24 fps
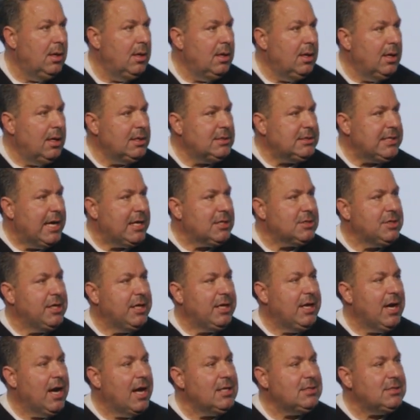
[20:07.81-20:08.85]
is actually
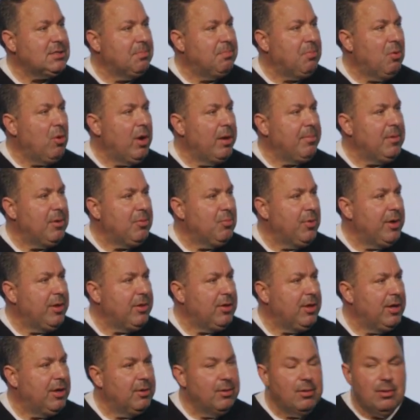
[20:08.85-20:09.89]
God's appointment with you.